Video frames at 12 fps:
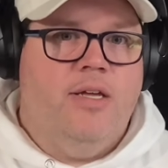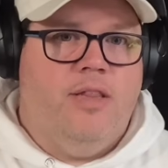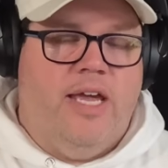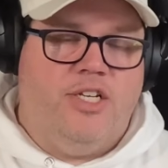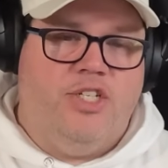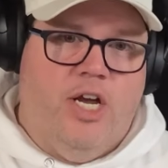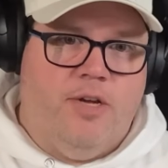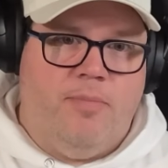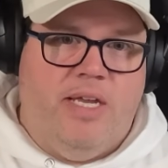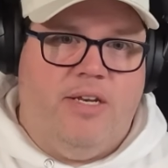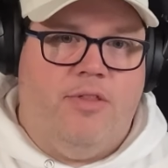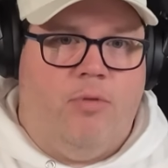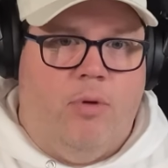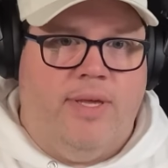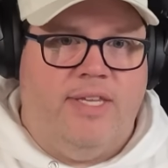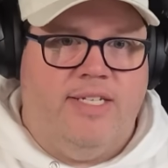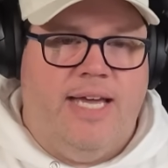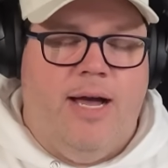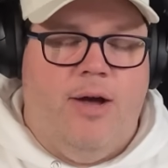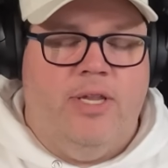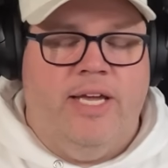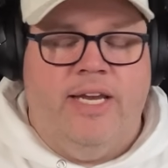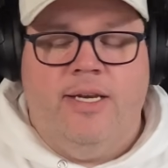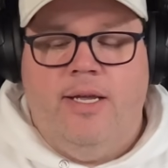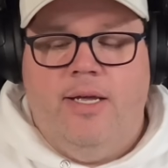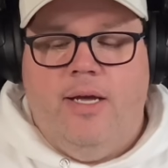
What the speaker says: like Jagmeet throwing the towel in,